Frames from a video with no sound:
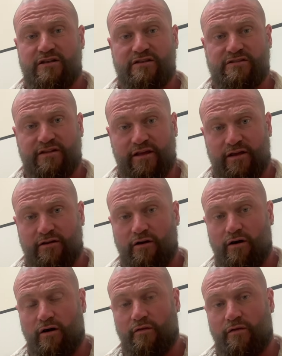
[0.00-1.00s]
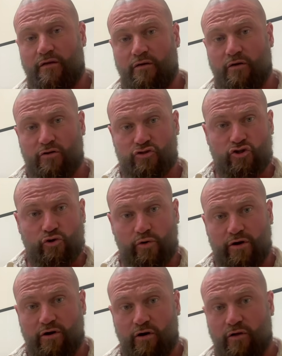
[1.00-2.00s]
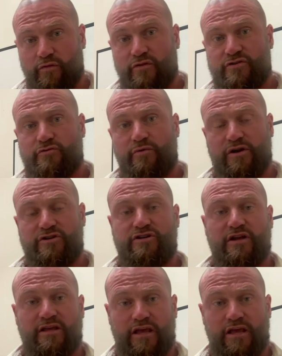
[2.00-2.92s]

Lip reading: stick it on or screw it on the syringe.